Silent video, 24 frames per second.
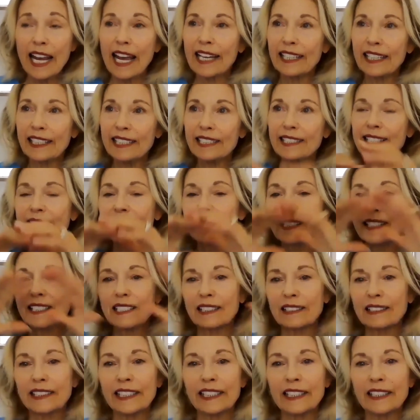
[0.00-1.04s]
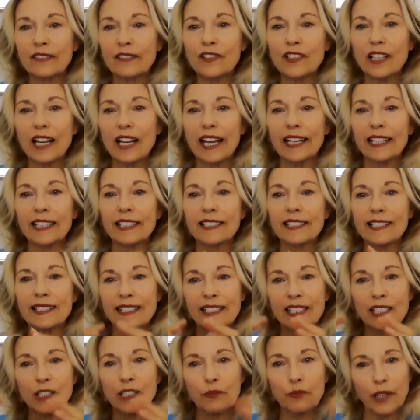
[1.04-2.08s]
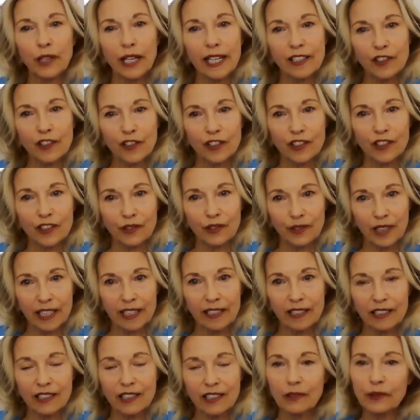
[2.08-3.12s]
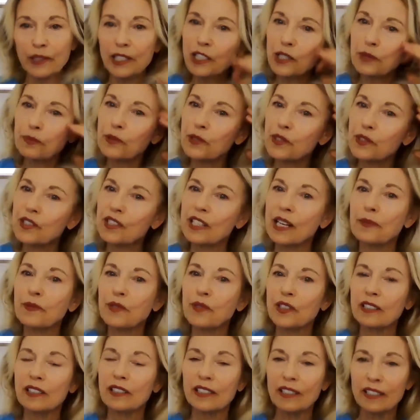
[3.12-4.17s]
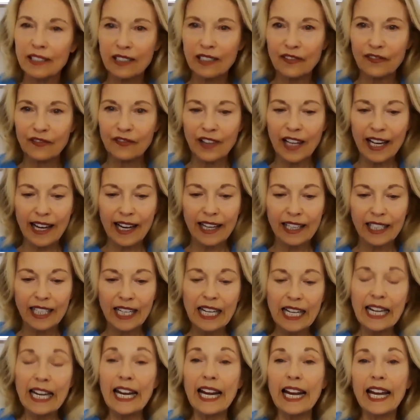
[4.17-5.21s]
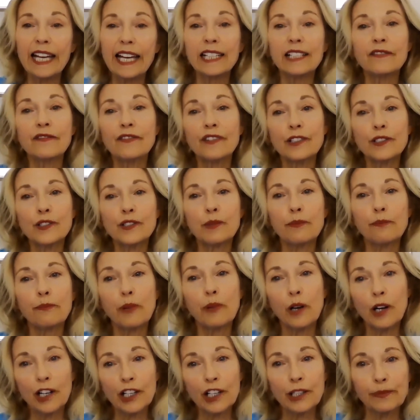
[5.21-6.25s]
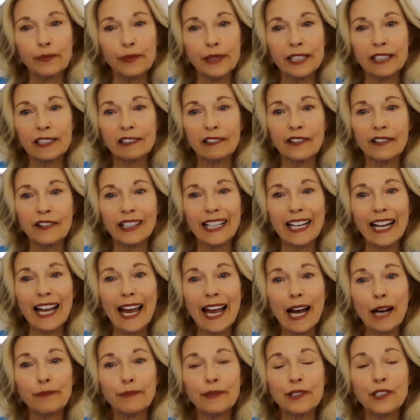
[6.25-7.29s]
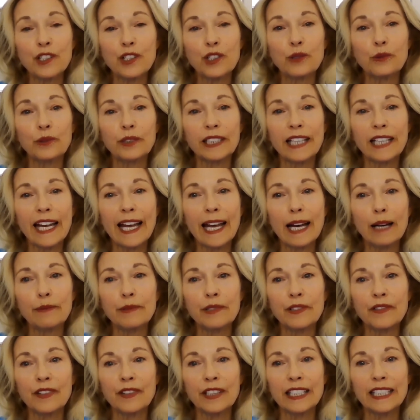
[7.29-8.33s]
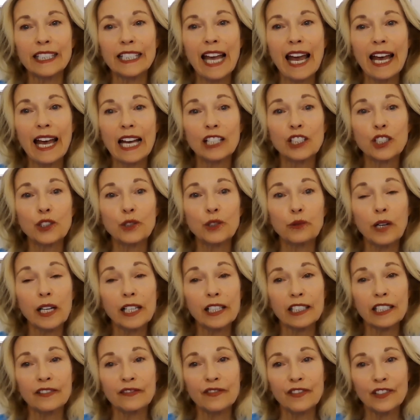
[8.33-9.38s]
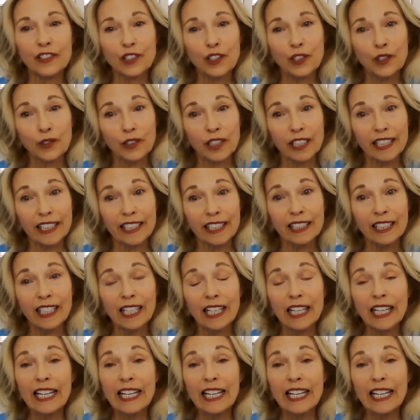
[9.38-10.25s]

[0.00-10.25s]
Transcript: and it sees leaves and it sees branches right so its perception is of that and if there's a bark beetle that happens to inhabit the trunk of the tree